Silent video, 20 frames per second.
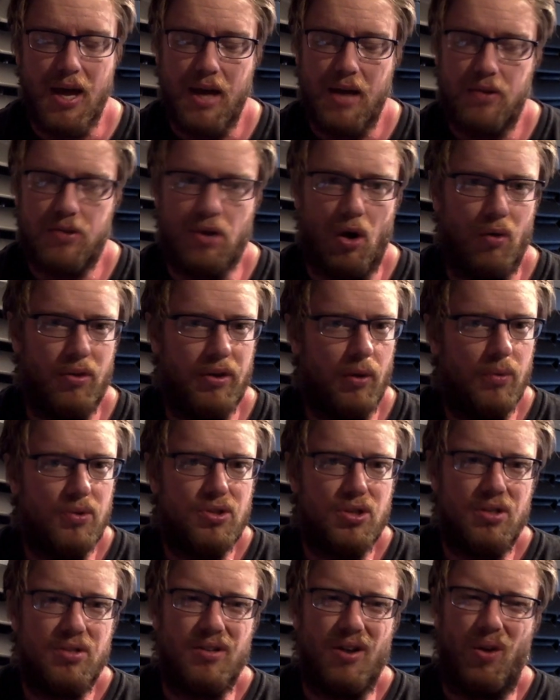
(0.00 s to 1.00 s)
So there was
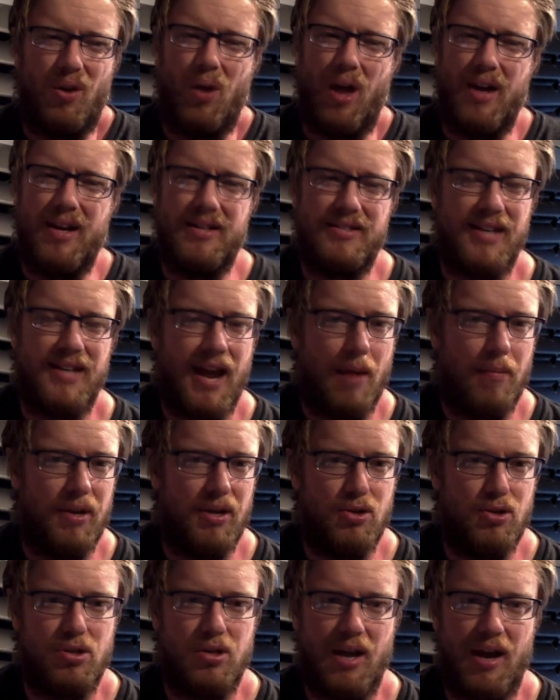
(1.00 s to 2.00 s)
just a lot of
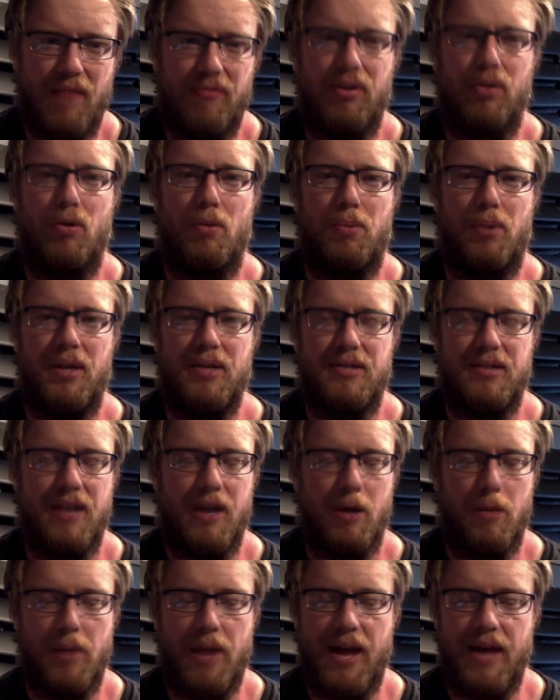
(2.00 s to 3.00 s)
damage, having to replace the
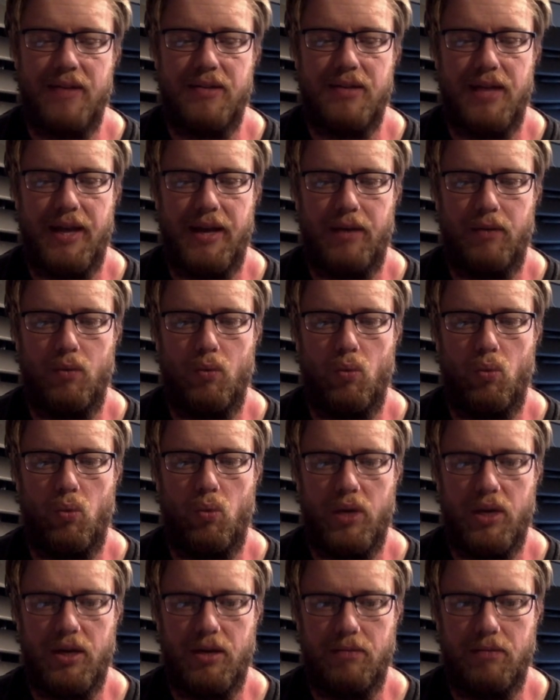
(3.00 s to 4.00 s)
airbags, and
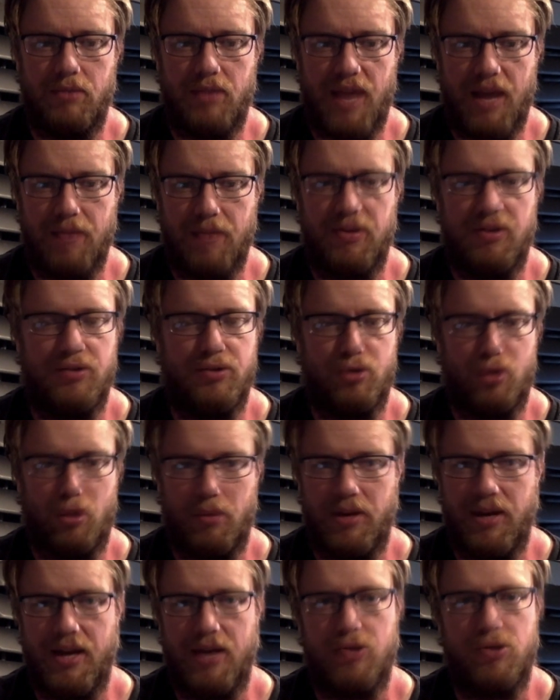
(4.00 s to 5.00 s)
we came to the
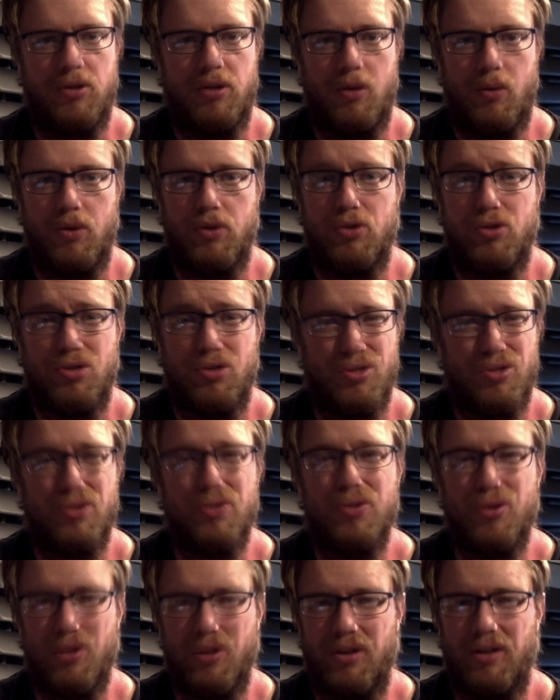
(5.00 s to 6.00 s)
determination that we
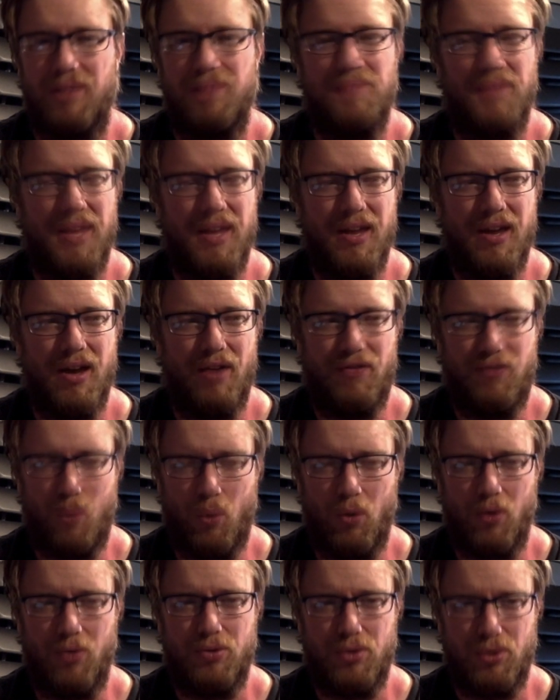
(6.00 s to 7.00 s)
just couldn't
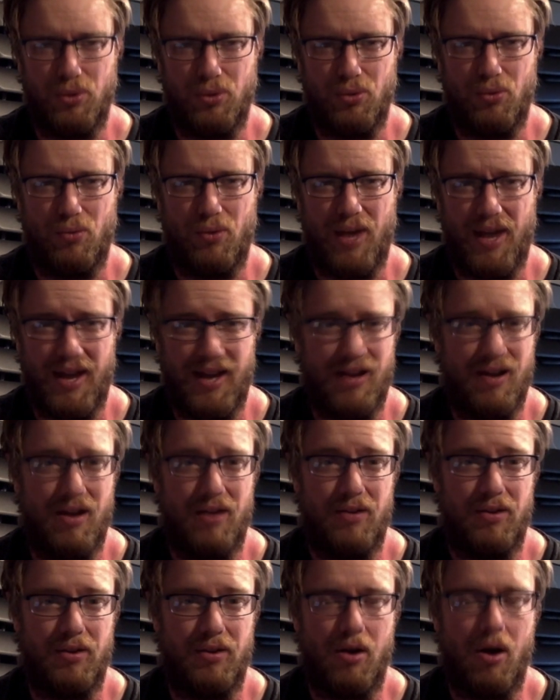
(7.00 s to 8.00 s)
afford to hang
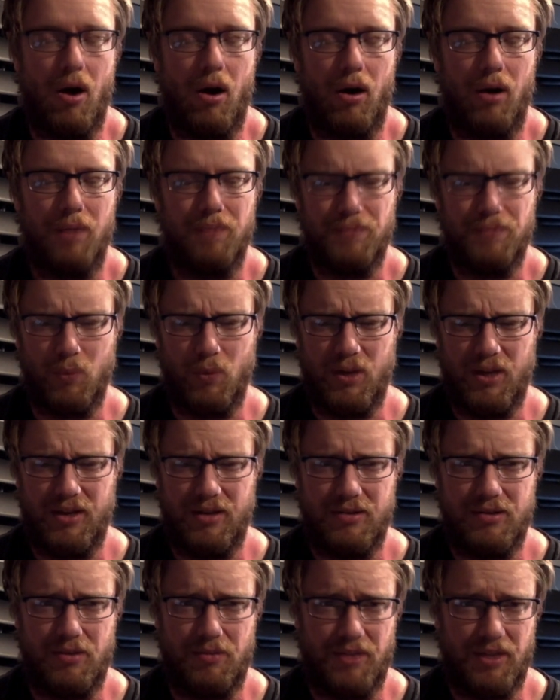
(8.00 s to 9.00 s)
on to the car. We
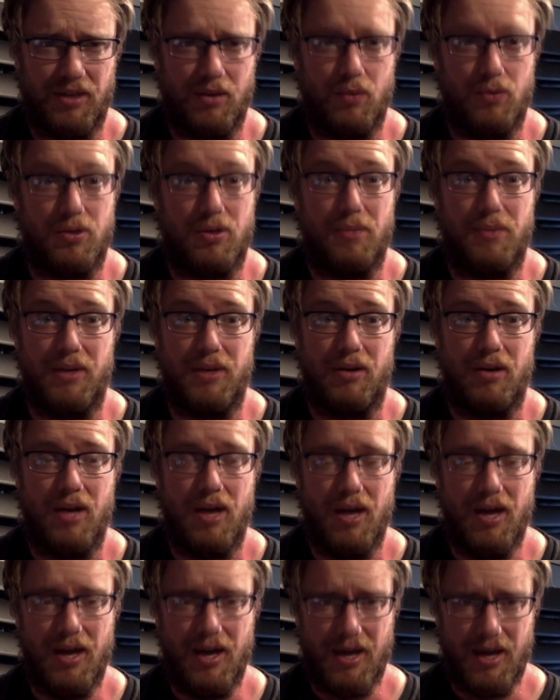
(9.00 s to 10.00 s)
needed something that was going to be
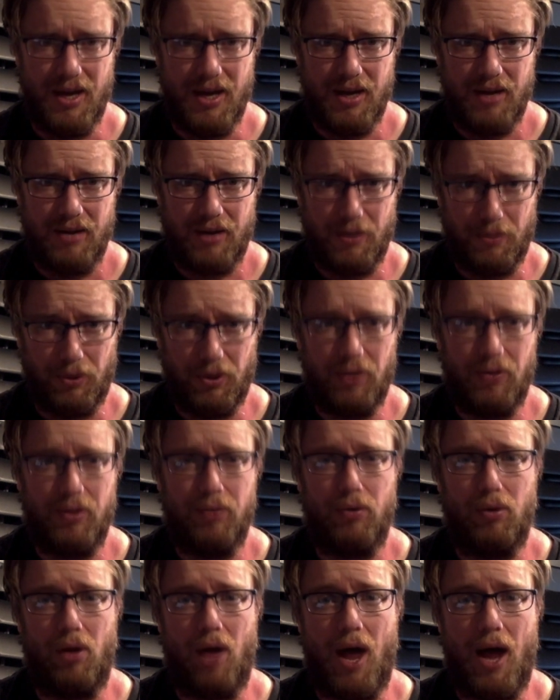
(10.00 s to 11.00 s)
completely
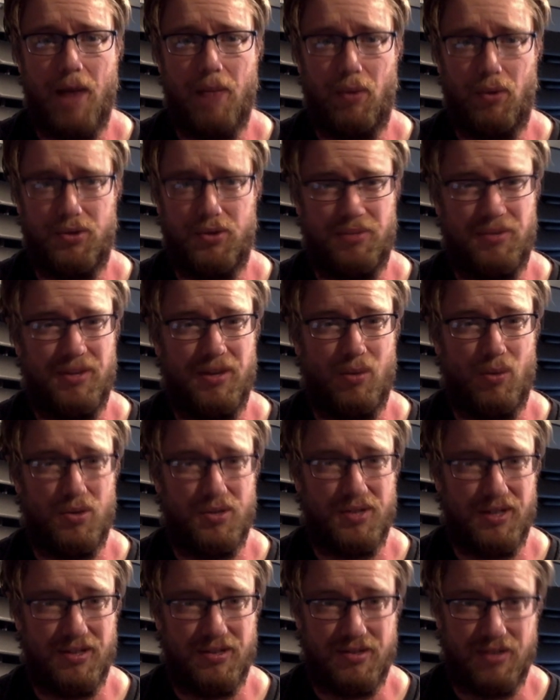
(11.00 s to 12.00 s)
reliable, something that
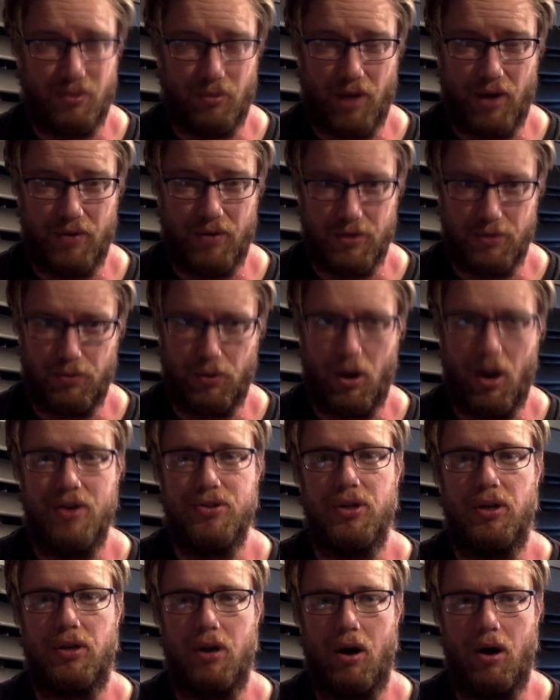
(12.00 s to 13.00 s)
wasn't going to sit around as a
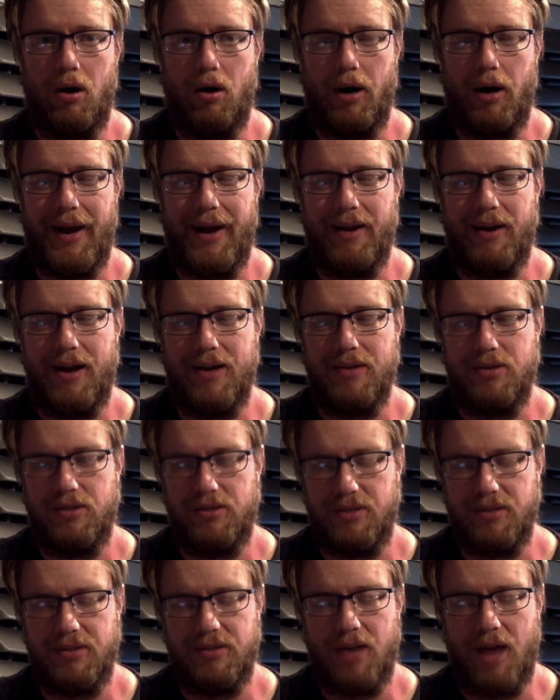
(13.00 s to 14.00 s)
project car, and I
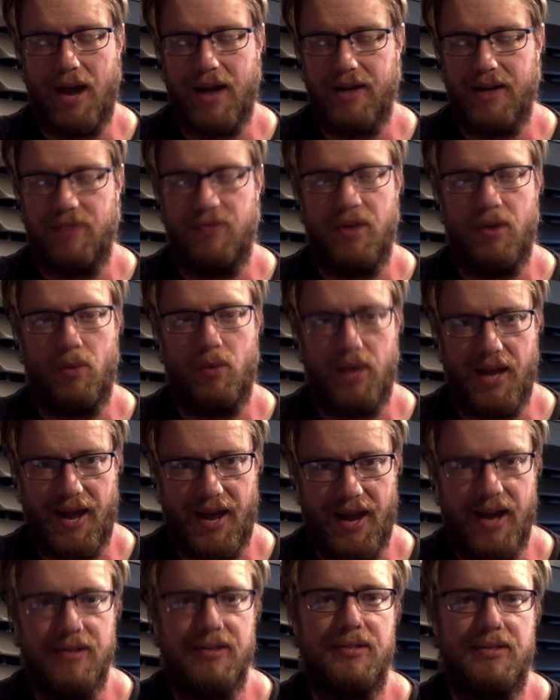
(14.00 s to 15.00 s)
just decided that we
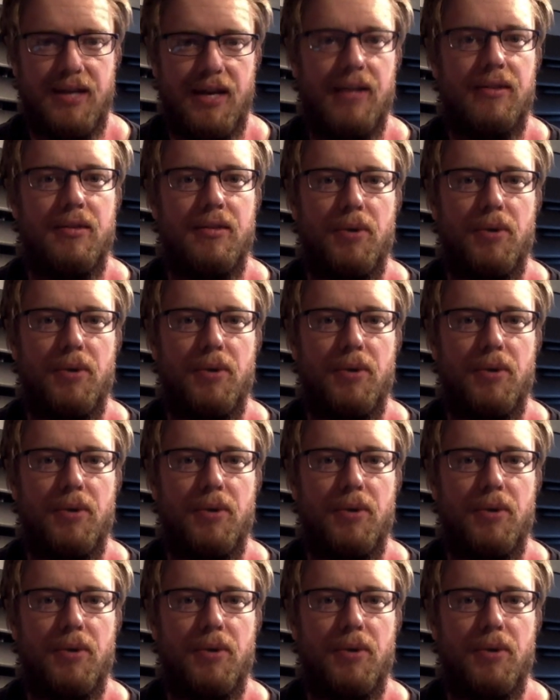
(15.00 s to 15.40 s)
had to take the